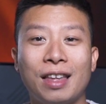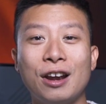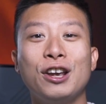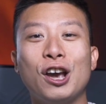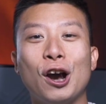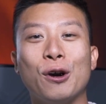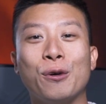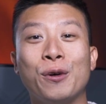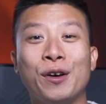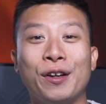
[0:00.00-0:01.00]
There you go!
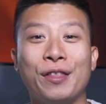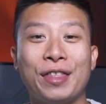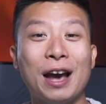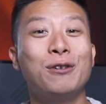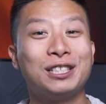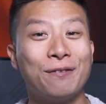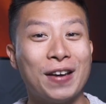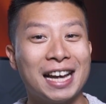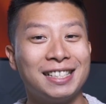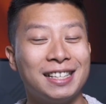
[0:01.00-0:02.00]
That was a
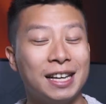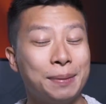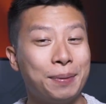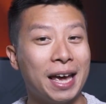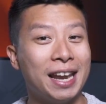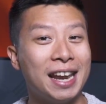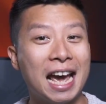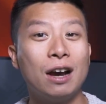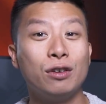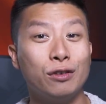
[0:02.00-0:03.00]
fast tip, and
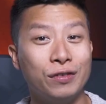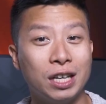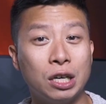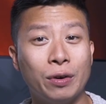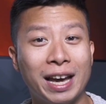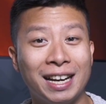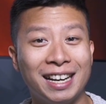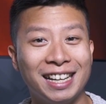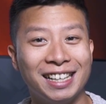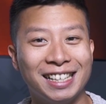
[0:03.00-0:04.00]
now your video
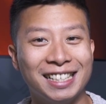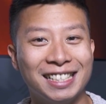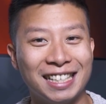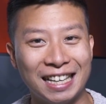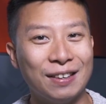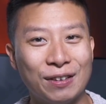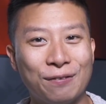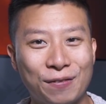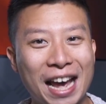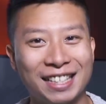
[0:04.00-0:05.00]
editing is even
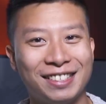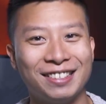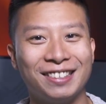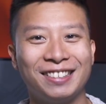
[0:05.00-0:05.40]
faster.